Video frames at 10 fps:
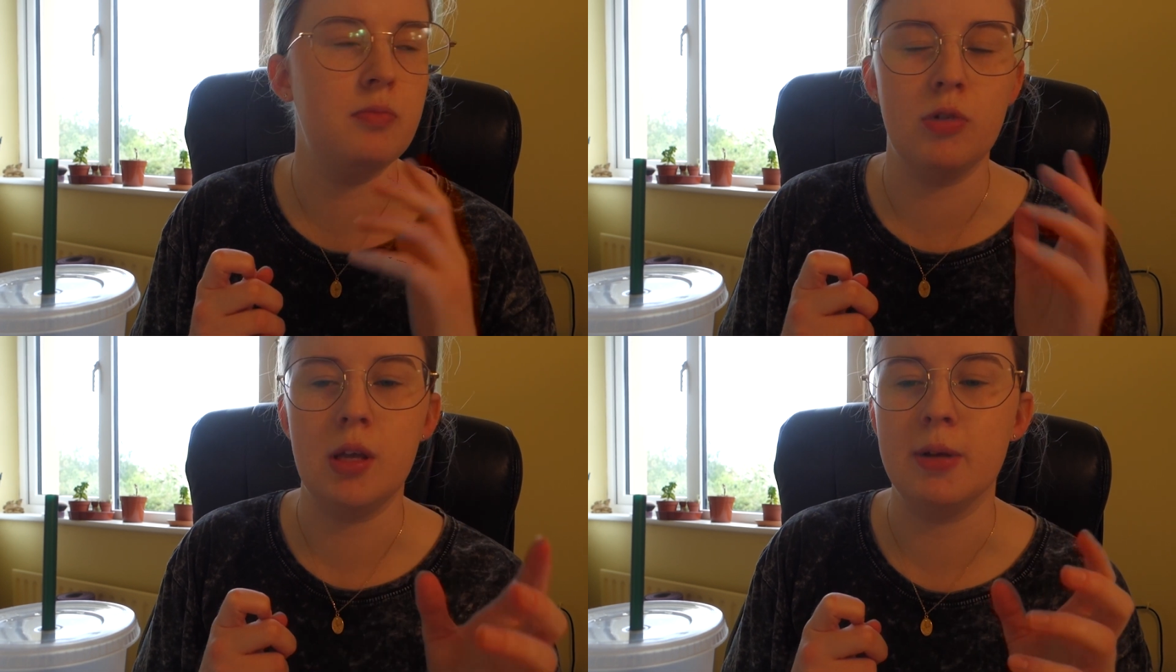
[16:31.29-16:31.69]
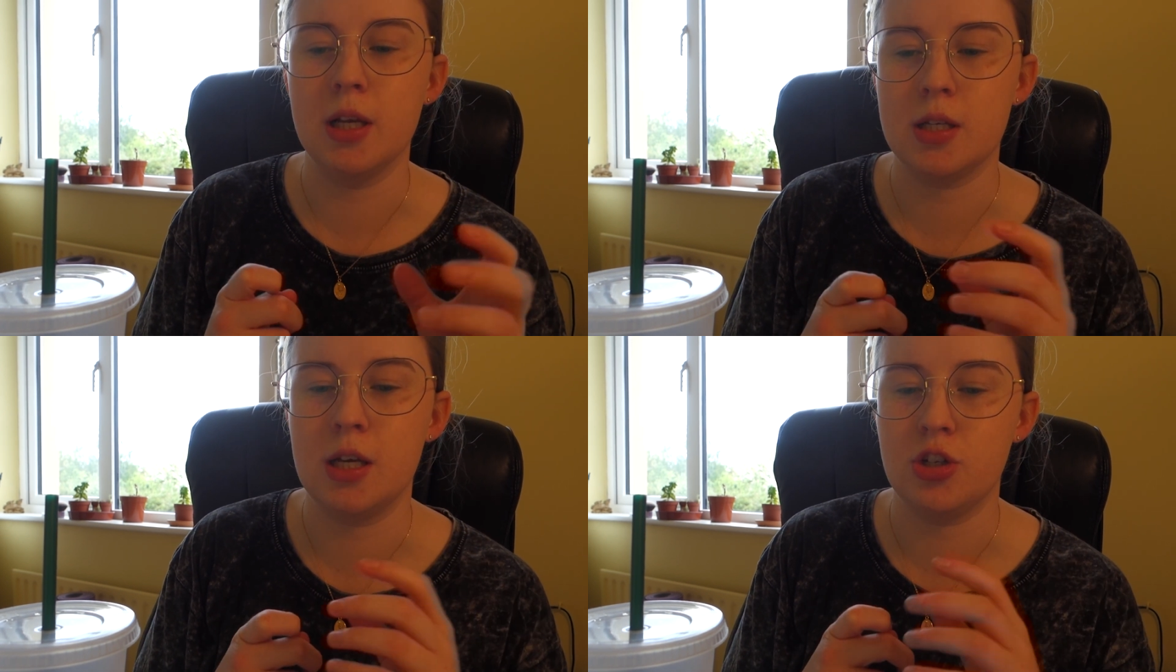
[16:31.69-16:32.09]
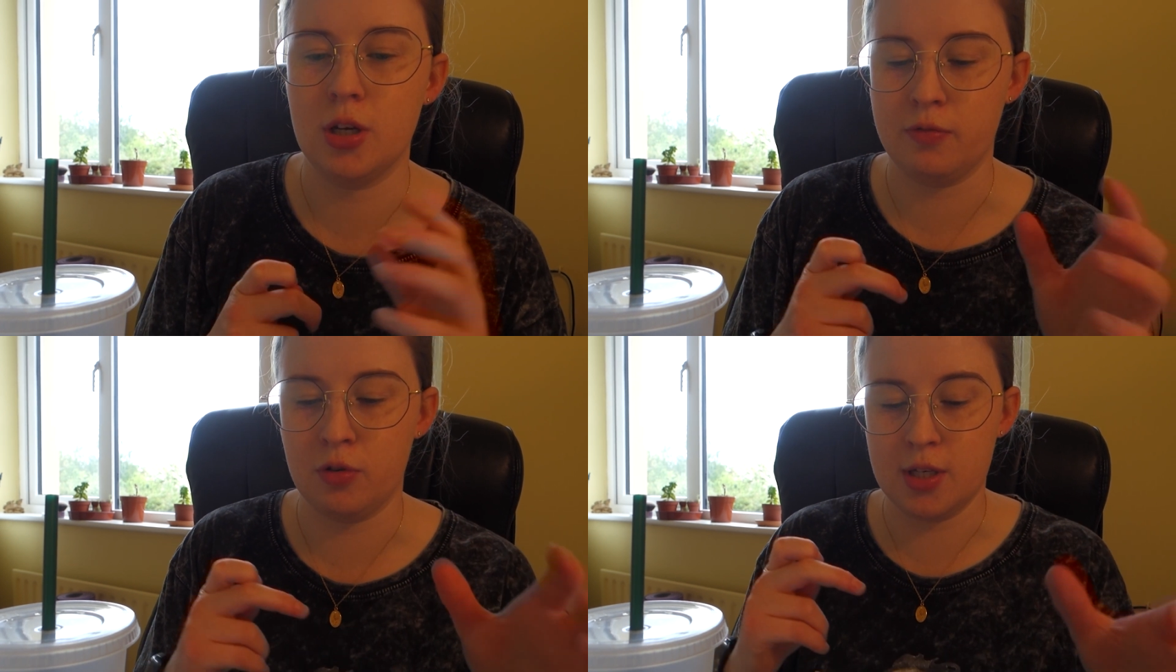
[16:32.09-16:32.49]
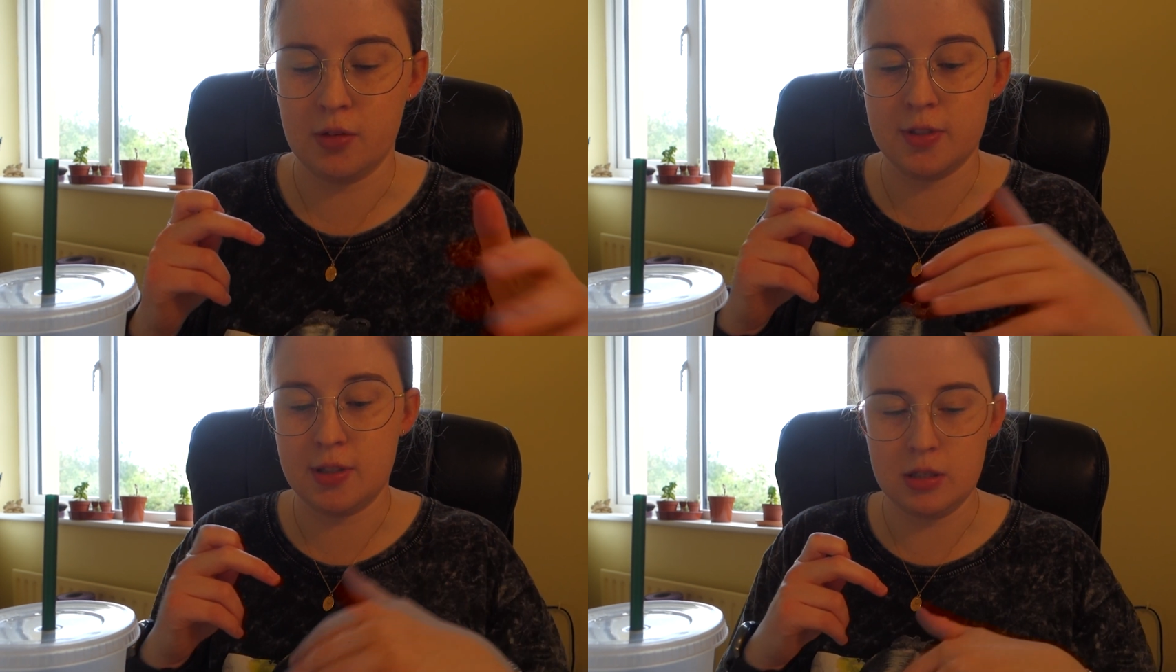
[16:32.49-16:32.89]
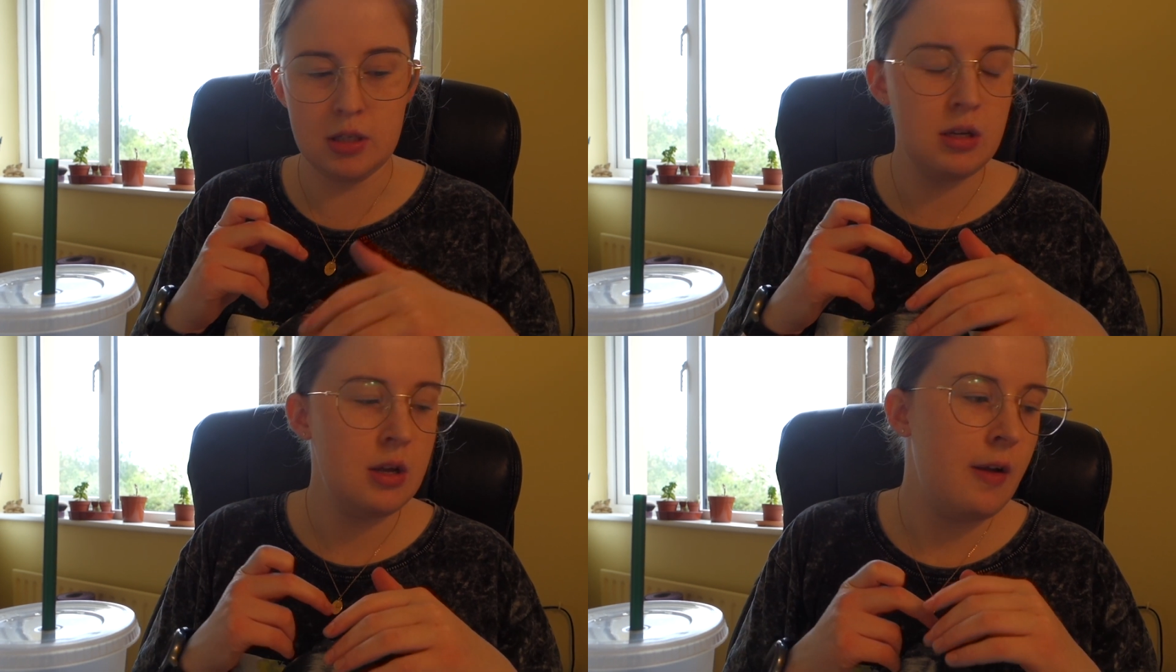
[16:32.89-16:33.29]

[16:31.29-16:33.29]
rehabilitation after a day of sitting,